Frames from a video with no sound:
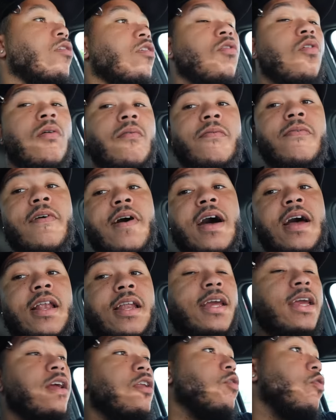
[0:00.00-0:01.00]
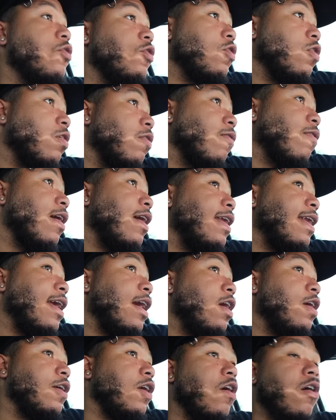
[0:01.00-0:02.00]
So I'm finally in New York right
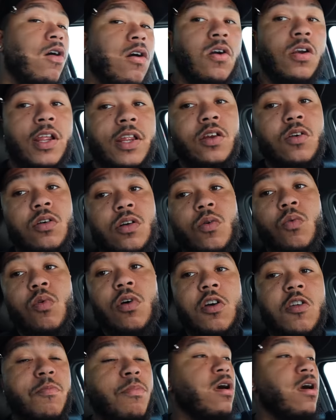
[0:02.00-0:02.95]
now. Y'all already know the worst